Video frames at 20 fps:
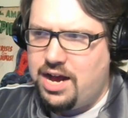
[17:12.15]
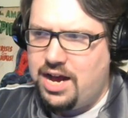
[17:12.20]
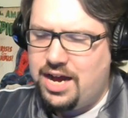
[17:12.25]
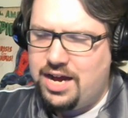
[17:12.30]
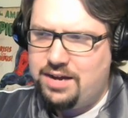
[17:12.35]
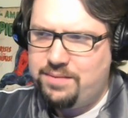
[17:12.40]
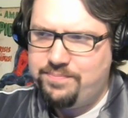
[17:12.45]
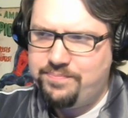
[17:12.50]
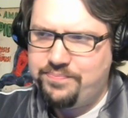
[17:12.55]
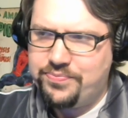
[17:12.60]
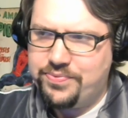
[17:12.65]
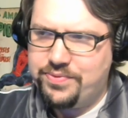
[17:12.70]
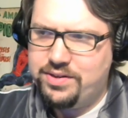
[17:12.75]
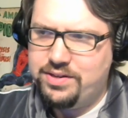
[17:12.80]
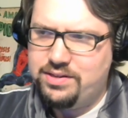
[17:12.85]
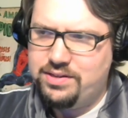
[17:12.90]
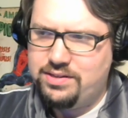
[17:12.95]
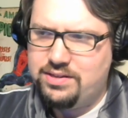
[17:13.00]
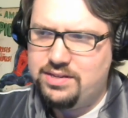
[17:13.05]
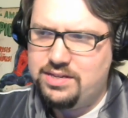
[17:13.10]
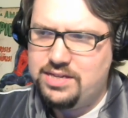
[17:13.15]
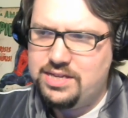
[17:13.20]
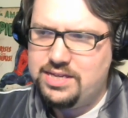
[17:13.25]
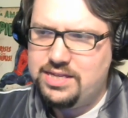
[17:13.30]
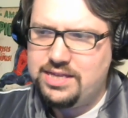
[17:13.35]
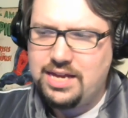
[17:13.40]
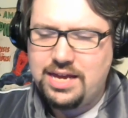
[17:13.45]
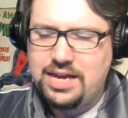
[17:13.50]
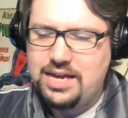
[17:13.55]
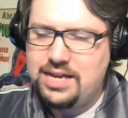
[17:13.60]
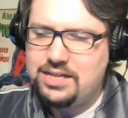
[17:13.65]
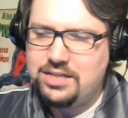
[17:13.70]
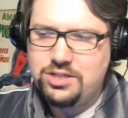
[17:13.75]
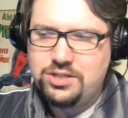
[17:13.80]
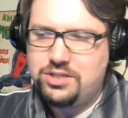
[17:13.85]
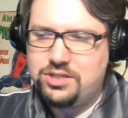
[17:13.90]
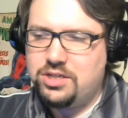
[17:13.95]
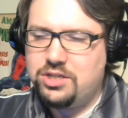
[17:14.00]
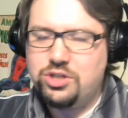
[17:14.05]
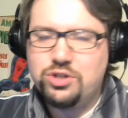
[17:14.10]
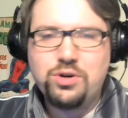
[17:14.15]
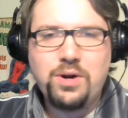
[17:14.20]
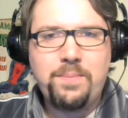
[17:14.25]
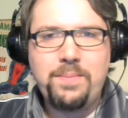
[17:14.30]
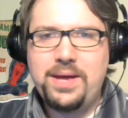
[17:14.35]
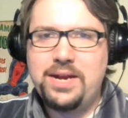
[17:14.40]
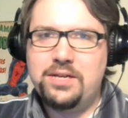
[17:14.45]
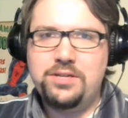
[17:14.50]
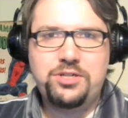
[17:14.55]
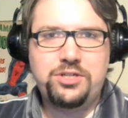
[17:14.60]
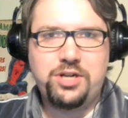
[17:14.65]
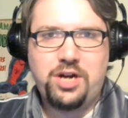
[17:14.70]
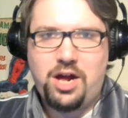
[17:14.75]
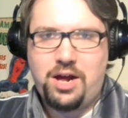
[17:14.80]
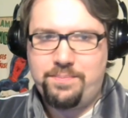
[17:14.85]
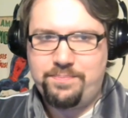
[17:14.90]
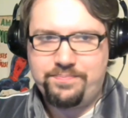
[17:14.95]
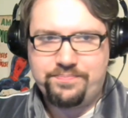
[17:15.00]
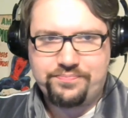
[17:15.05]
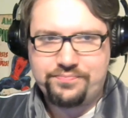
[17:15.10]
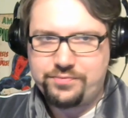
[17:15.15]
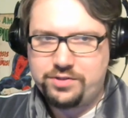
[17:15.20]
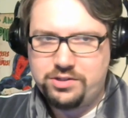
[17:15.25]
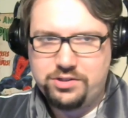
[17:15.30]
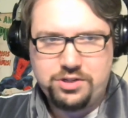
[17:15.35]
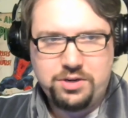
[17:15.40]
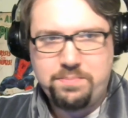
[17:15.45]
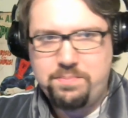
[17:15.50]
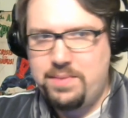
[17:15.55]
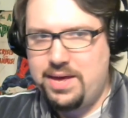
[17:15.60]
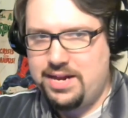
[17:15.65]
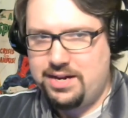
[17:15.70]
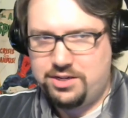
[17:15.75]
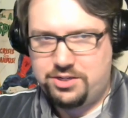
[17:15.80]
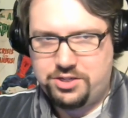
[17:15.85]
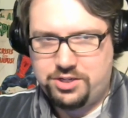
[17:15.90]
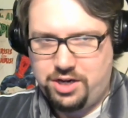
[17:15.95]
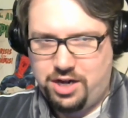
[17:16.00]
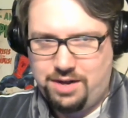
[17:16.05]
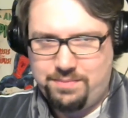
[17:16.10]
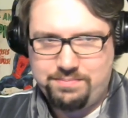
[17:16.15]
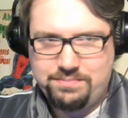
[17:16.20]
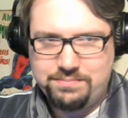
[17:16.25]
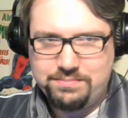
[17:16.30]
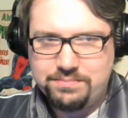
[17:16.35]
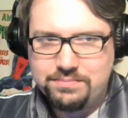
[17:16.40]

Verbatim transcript: Um, it just a tremendous job, tremendous job.